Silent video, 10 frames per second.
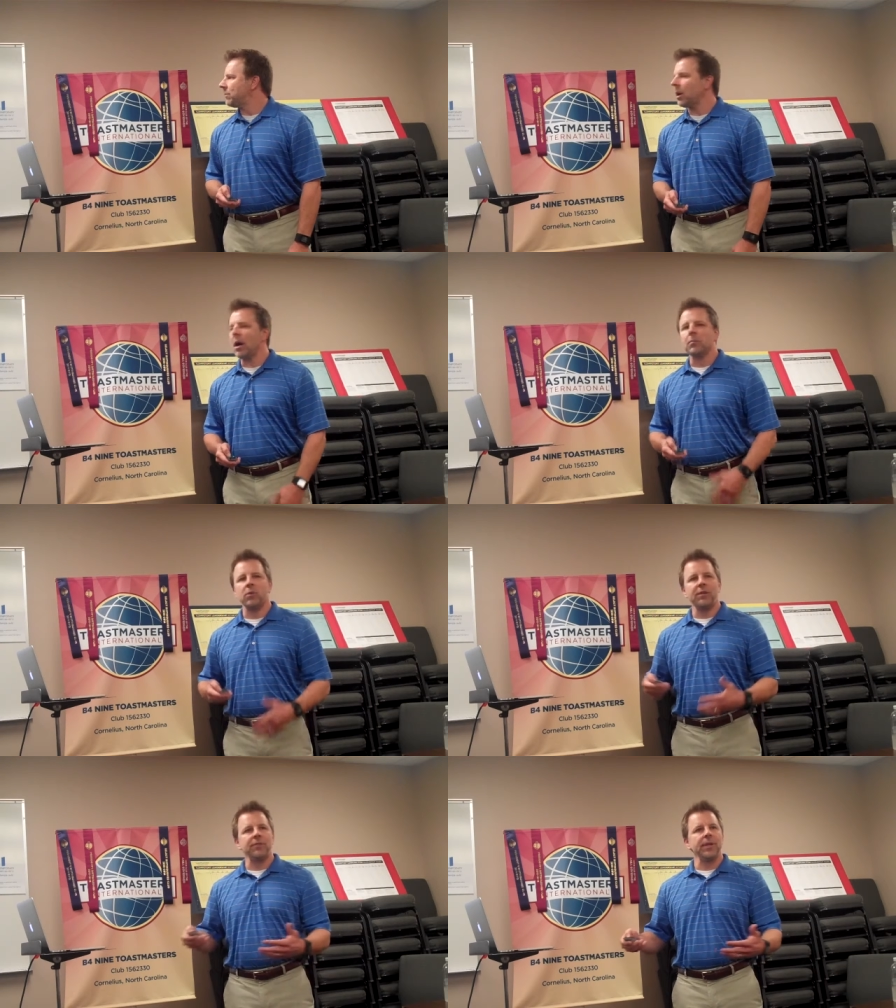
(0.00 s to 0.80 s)
talk
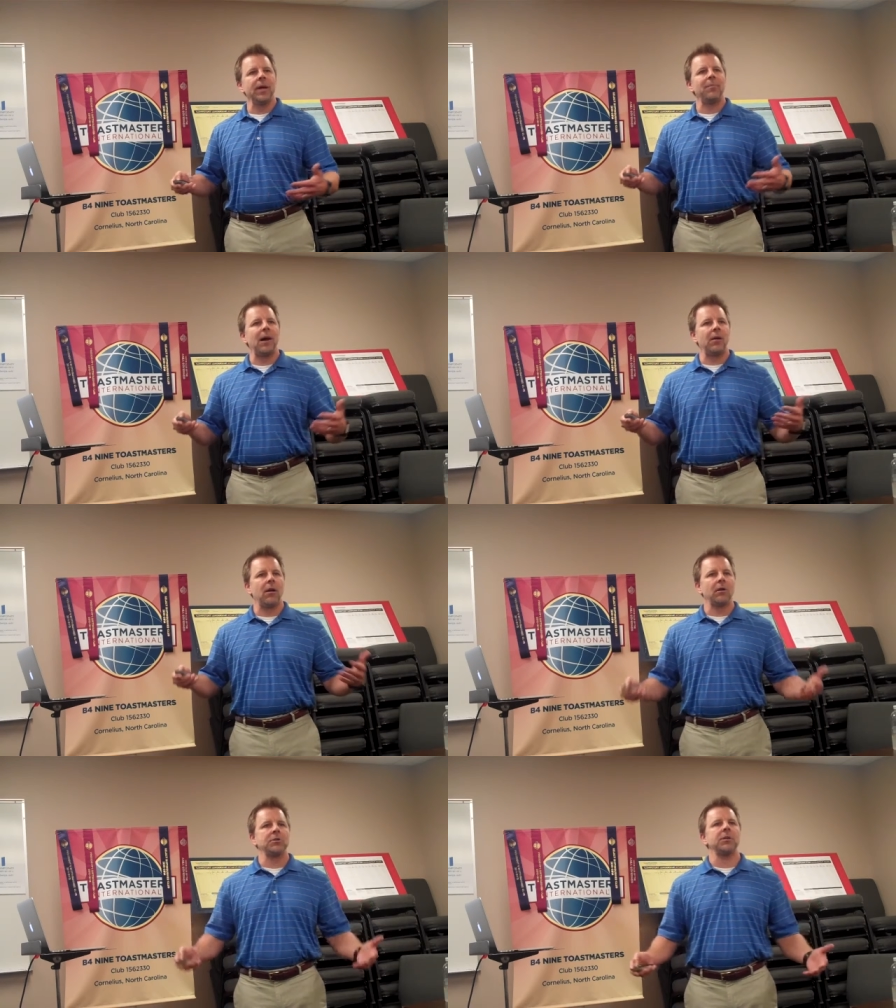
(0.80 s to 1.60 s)
briefly about
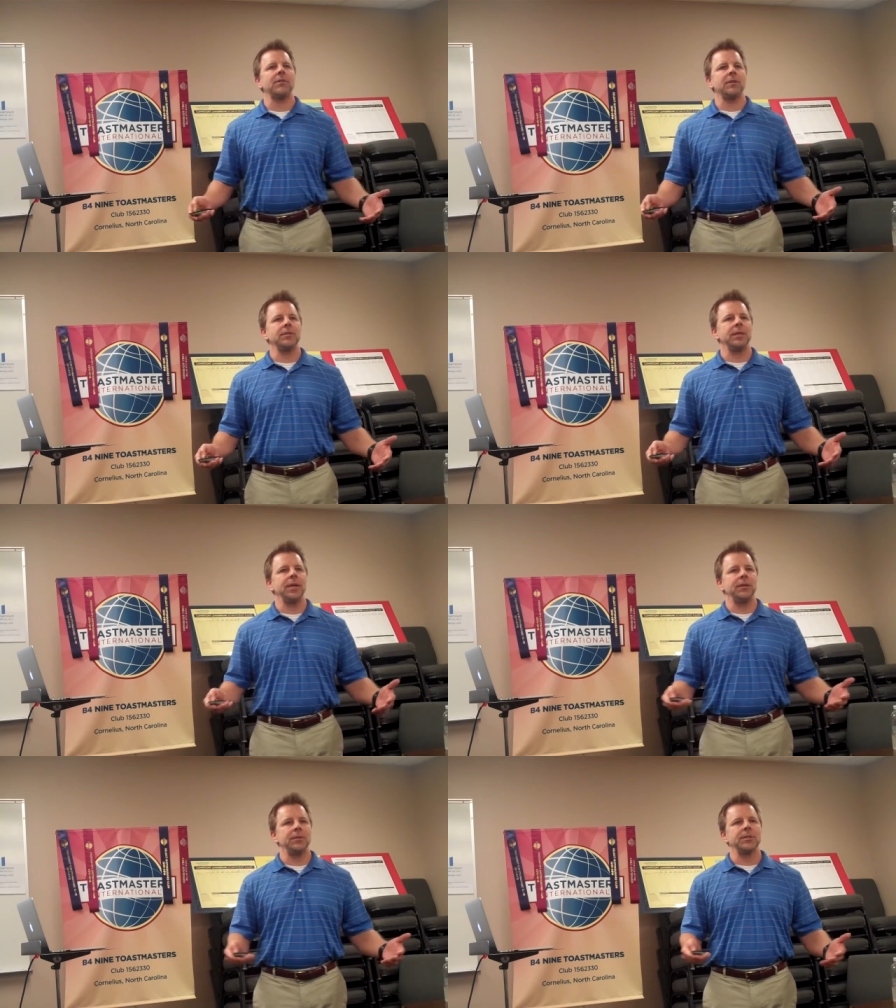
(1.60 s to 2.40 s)
our service.
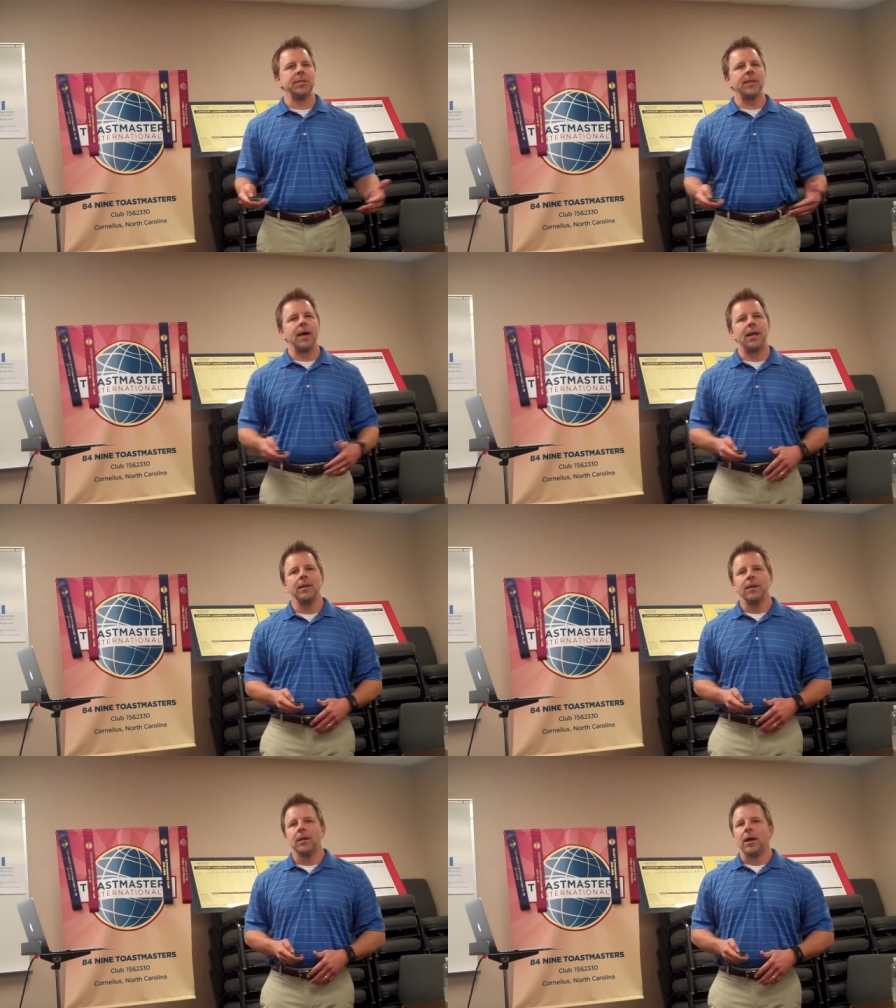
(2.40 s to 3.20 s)
Again, you'll see that
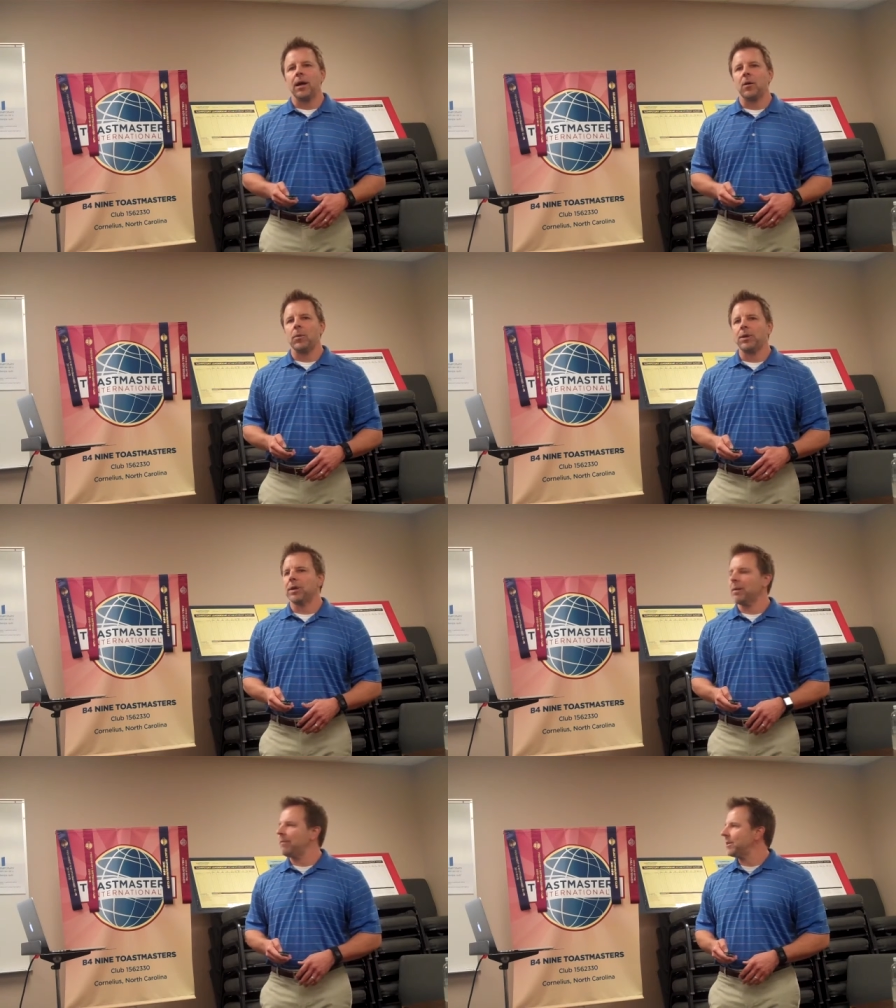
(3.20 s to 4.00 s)
when you
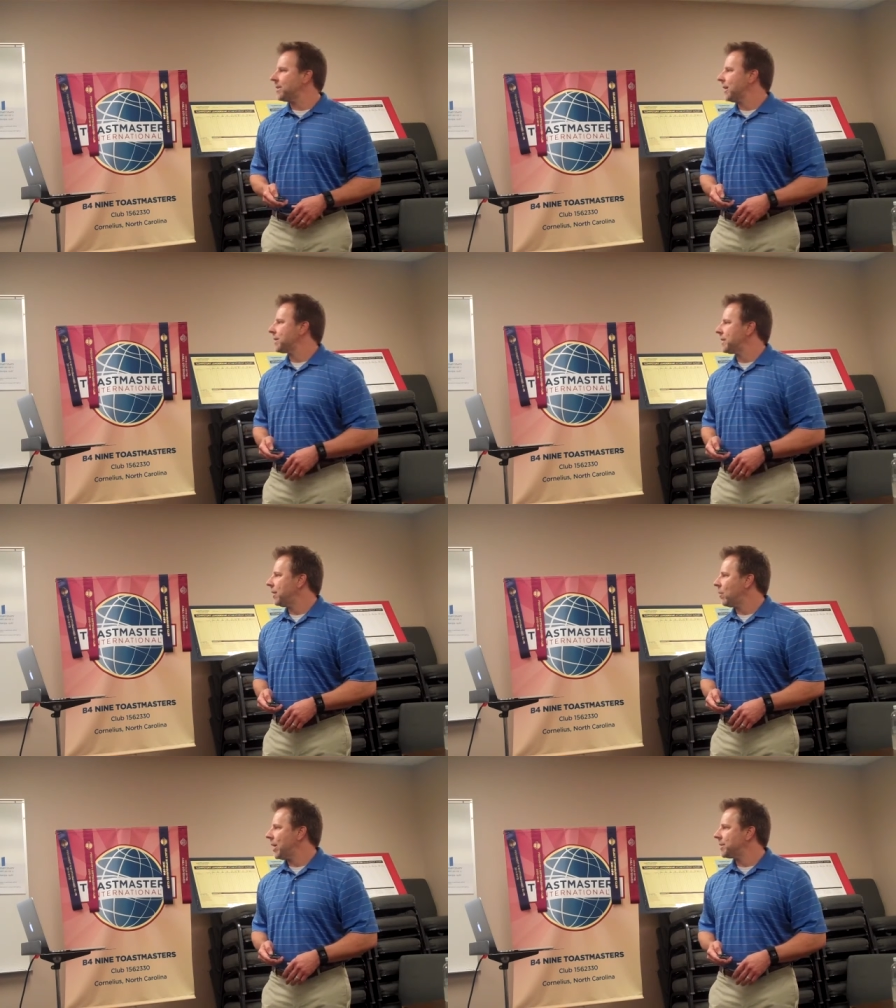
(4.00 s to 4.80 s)
come visit us
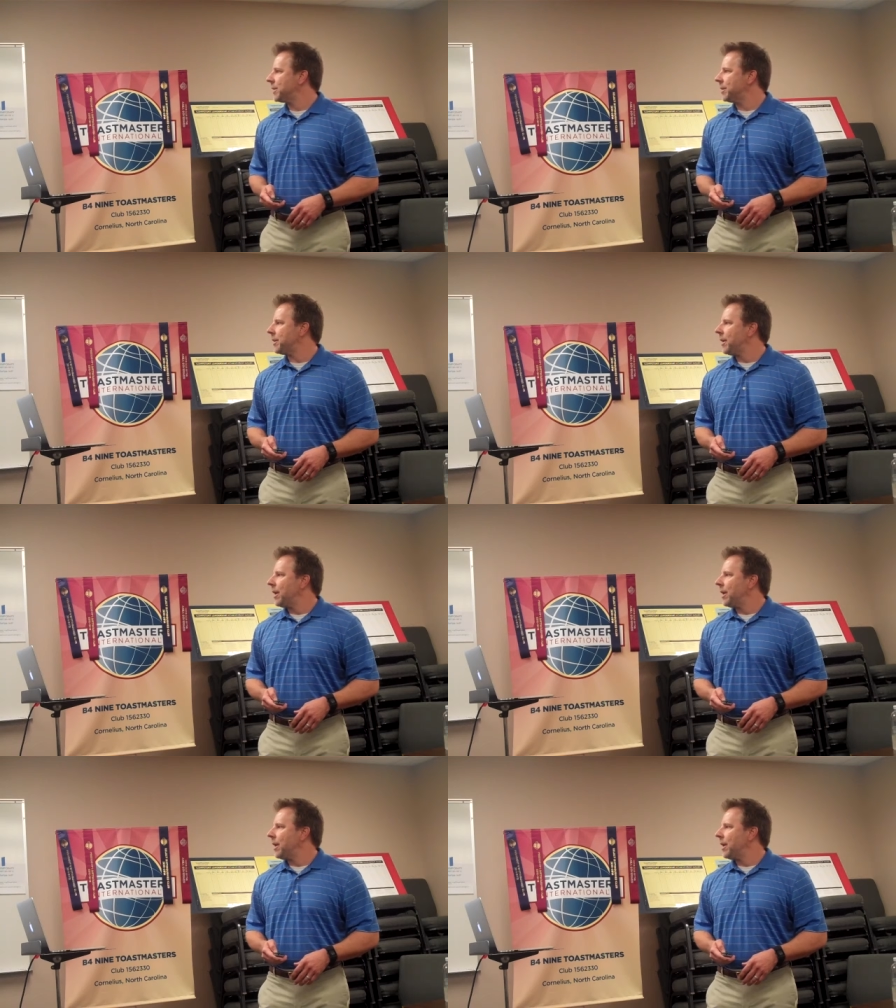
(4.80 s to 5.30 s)
in Weston.